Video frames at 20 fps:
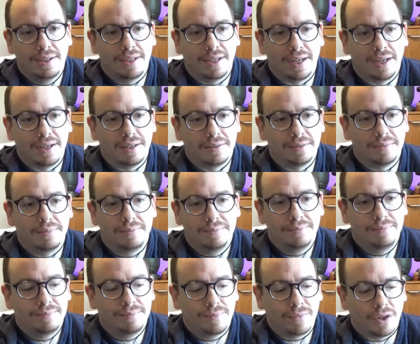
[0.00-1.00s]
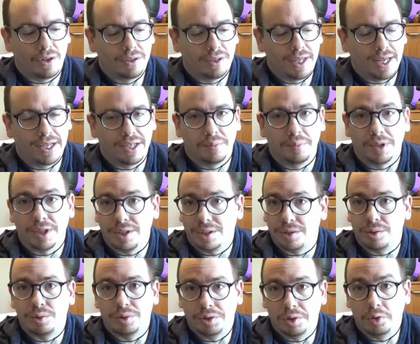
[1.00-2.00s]
that. I'm going to
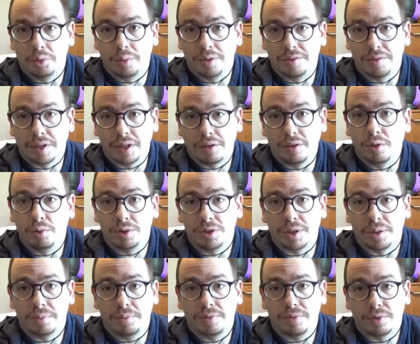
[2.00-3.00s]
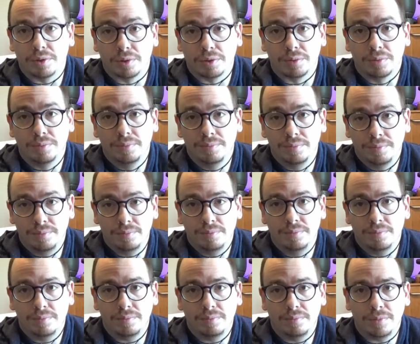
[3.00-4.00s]
do a little bit of a close-up for
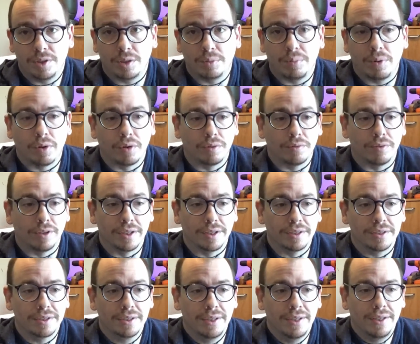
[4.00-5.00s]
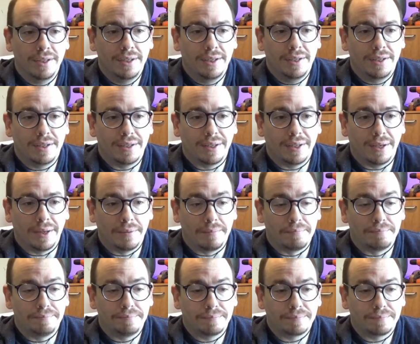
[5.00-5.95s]
part of this. The